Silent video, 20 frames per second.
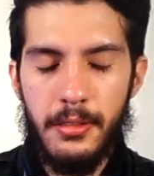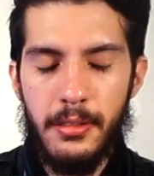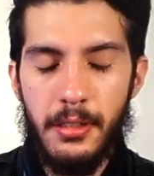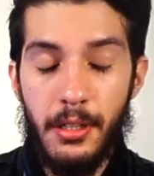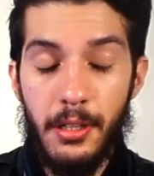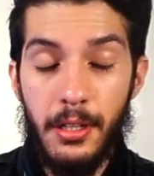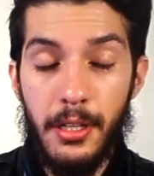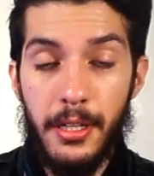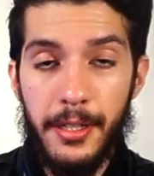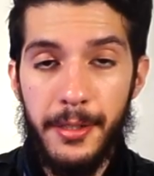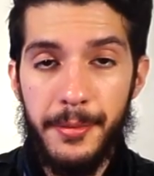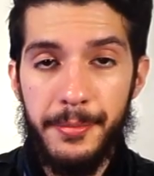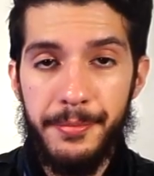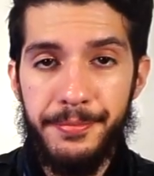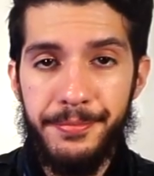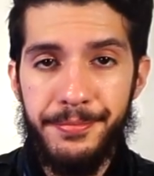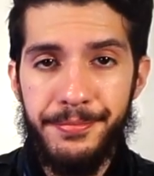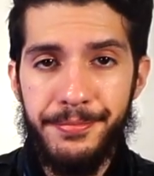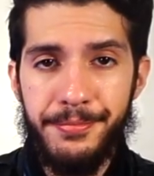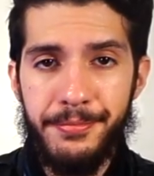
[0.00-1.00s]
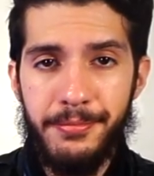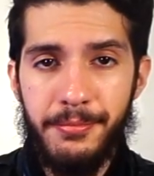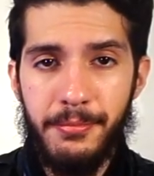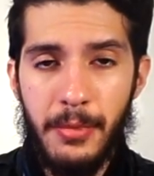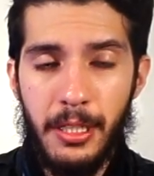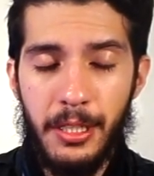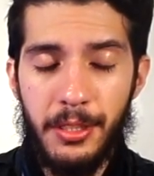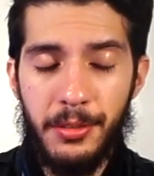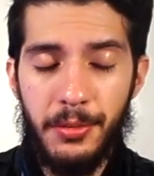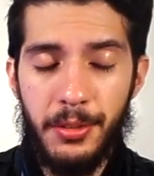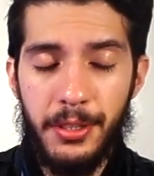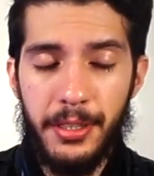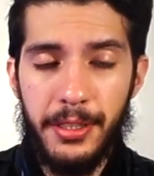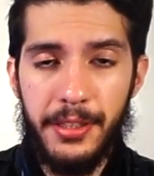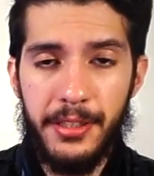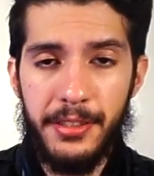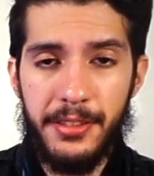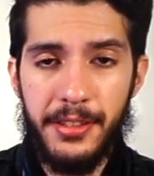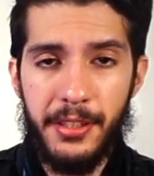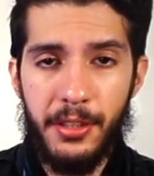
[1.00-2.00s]
Alright, might as well get
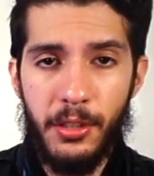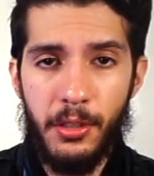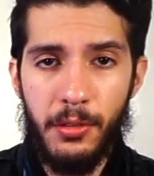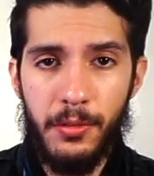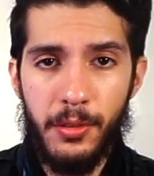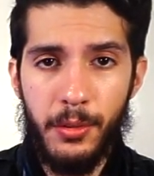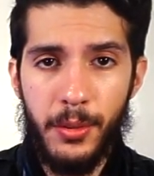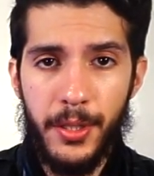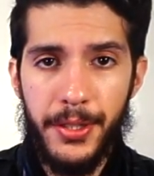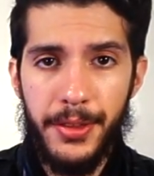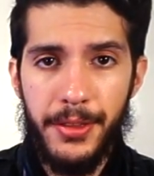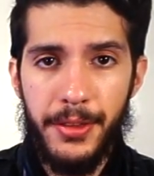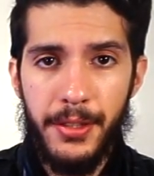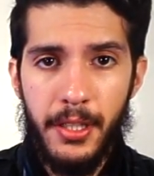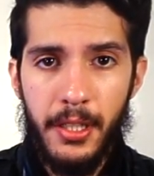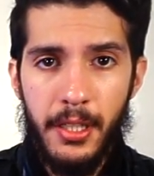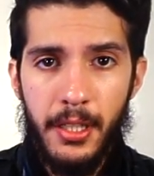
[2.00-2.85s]
this thing over with.